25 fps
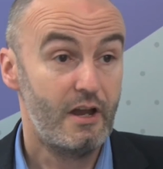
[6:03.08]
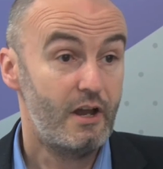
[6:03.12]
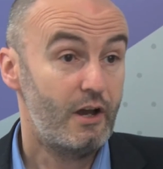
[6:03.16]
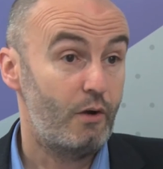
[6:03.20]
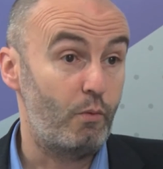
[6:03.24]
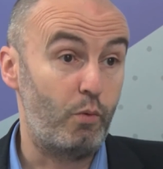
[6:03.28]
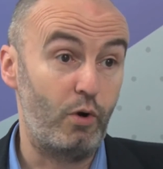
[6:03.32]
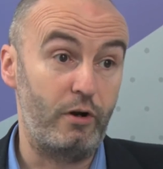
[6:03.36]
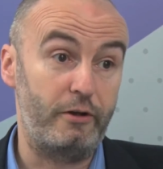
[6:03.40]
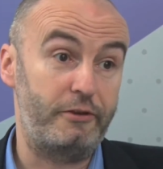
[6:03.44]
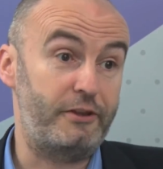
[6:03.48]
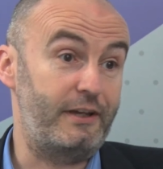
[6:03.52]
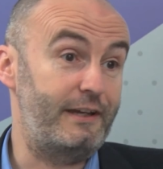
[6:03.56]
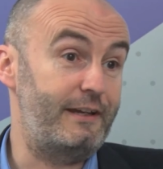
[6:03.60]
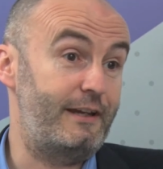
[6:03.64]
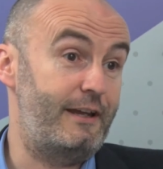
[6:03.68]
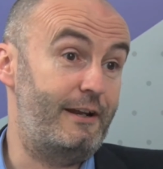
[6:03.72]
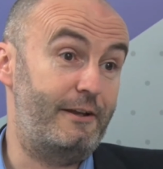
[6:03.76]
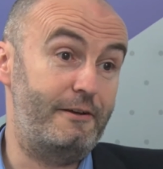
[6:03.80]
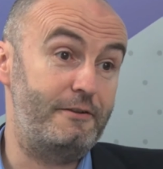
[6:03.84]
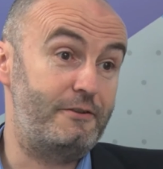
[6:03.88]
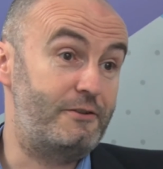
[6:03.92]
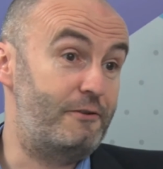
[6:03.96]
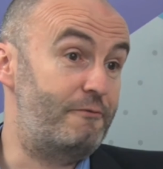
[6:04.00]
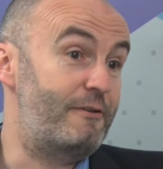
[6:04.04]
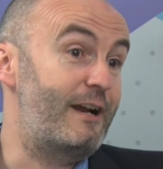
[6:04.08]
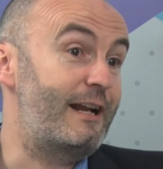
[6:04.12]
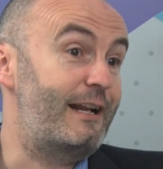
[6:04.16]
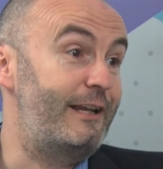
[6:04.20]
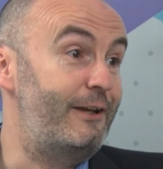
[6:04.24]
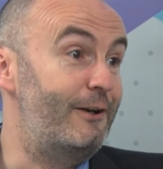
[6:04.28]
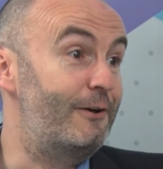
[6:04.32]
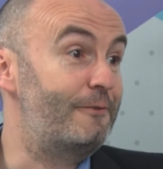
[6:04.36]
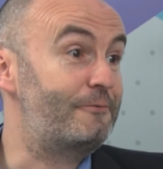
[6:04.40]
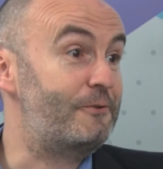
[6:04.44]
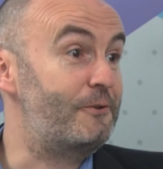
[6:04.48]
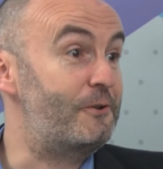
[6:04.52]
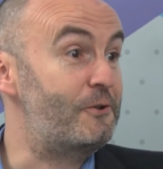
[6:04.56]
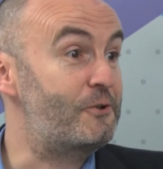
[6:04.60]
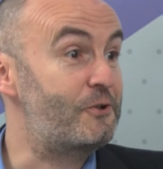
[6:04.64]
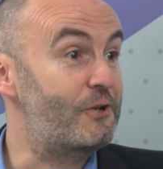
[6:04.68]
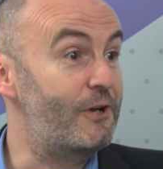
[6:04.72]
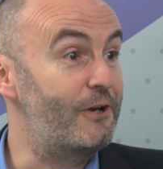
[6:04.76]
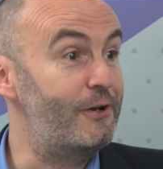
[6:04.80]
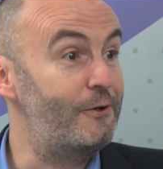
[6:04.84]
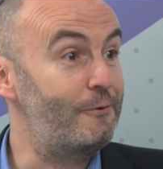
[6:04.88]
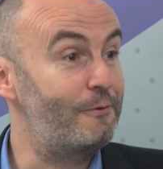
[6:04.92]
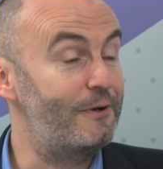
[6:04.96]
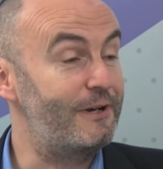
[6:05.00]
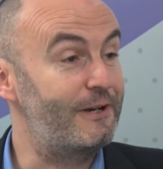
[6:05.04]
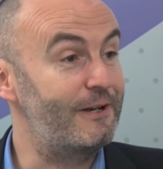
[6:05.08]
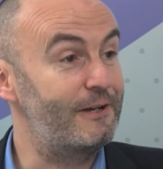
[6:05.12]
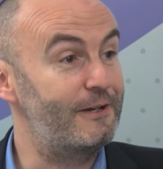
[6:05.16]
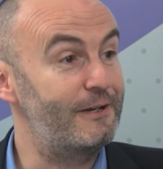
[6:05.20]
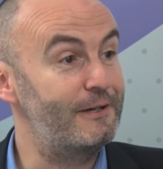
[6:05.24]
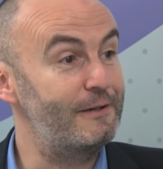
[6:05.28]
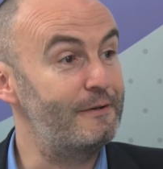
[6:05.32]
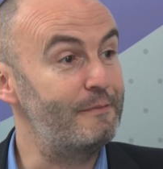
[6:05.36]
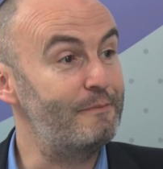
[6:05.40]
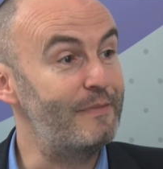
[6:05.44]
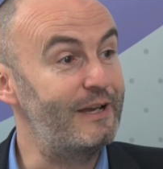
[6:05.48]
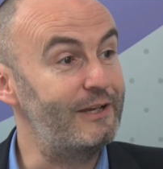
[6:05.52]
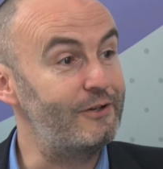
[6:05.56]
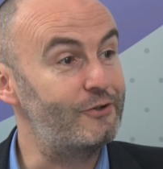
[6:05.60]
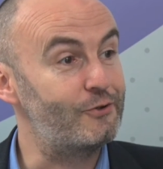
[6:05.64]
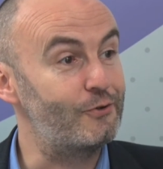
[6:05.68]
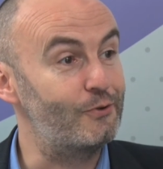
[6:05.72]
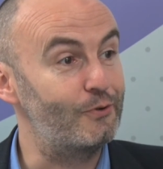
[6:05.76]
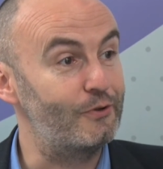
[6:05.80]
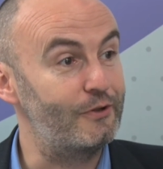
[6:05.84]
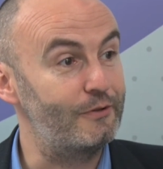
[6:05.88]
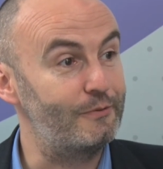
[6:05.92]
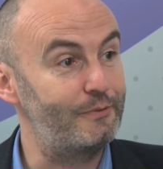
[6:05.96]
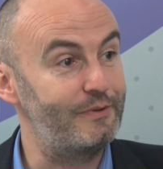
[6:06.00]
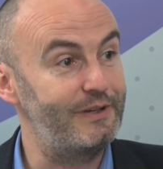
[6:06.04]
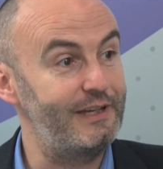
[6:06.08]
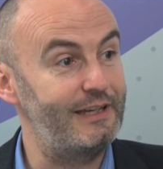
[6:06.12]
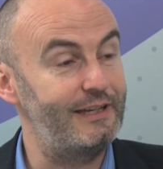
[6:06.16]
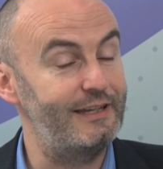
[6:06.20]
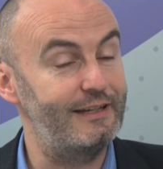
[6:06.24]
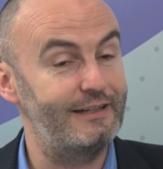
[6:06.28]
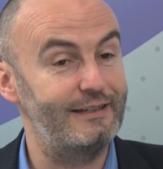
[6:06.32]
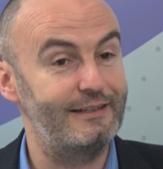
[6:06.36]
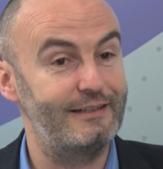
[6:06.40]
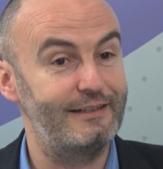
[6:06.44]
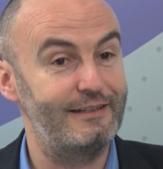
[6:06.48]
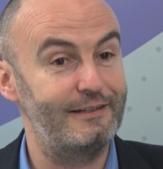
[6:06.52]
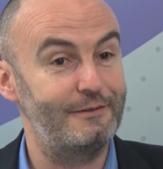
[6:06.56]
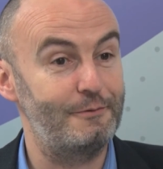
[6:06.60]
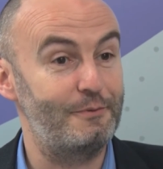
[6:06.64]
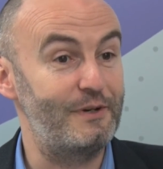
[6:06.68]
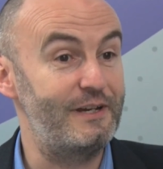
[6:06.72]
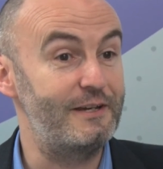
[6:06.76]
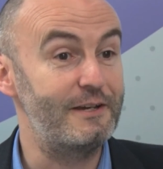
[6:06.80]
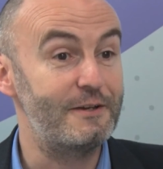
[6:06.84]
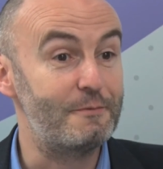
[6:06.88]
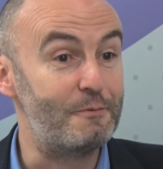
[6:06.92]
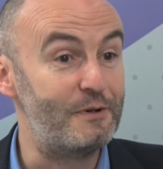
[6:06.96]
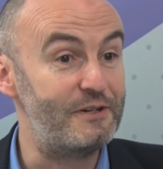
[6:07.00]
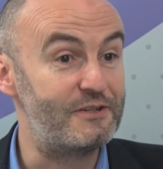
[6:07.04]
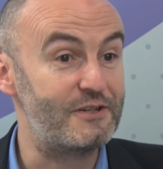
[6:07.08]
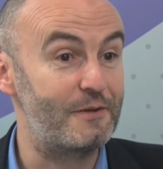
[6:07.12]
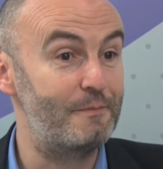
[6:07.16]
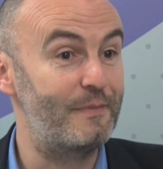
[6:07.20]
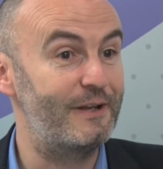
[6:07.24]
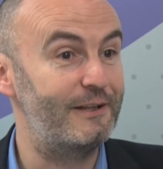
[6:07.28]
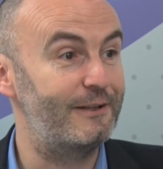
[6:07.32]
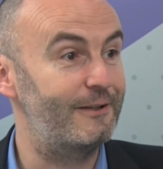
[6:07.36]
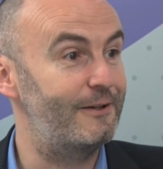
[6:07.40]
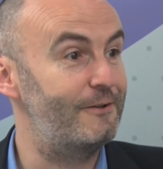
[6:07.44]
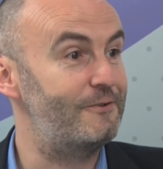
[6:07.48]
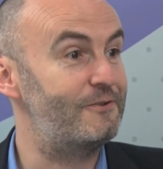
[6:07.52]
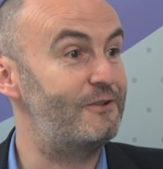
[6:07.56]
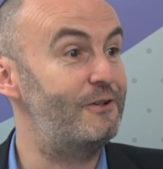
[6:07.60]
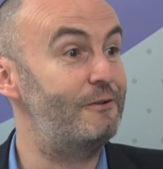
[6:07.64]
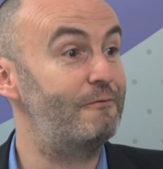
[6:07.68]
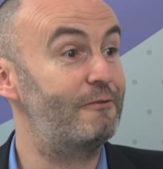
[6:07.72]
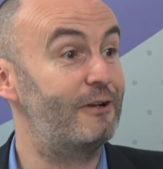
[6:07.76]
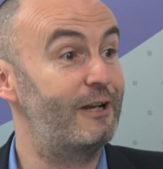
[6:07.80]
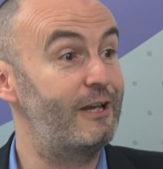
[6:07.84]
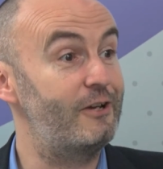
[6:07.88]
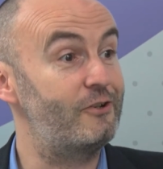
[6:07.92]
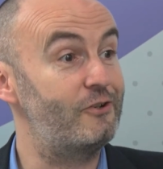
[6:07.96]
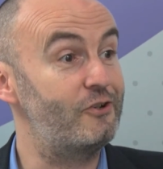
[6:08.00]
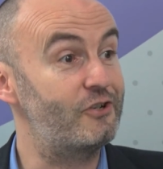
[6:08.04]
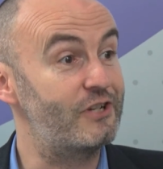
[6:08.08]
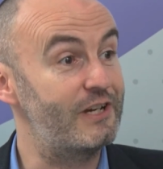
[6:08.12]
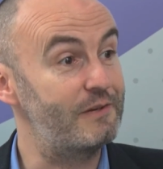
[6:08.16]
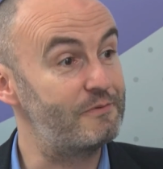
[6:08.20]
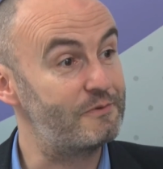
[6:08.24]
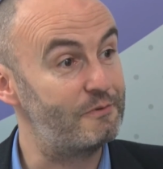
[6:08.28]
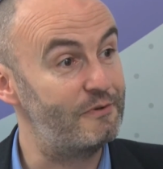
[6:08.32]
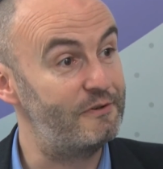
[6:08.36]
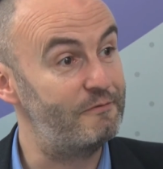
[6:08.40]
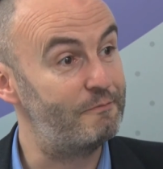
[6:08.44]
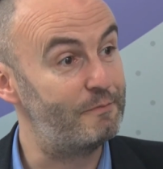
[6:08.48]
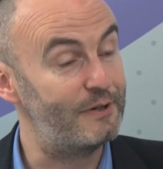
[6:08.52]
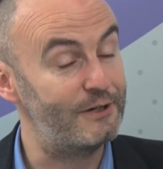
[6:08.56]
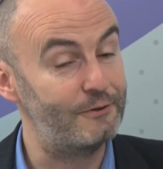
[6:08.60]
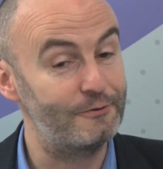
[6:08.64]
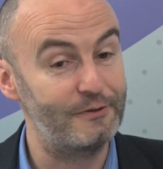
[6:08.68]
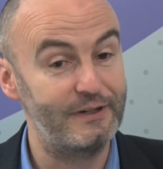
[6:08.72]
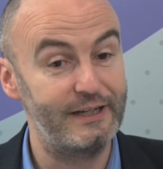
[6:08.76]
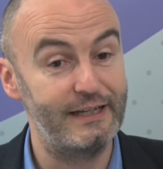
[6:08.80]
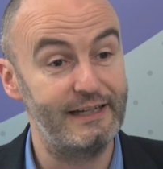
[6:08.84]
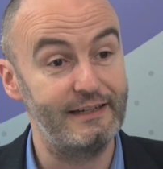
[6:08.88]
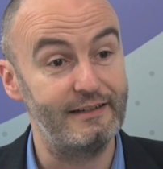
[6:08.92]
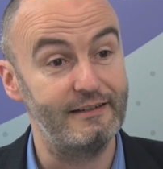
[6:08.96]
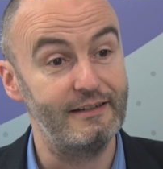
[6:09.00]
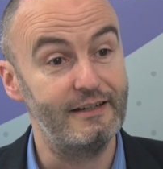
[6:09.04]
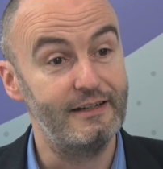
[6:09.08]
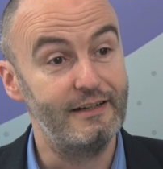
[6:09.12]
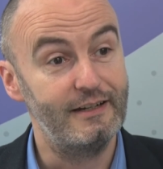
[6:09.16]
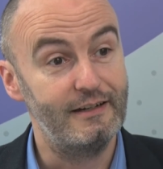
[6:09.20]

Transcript: Well, I think directly after the show, we're going to make sure that we cement those new relationships we've built here,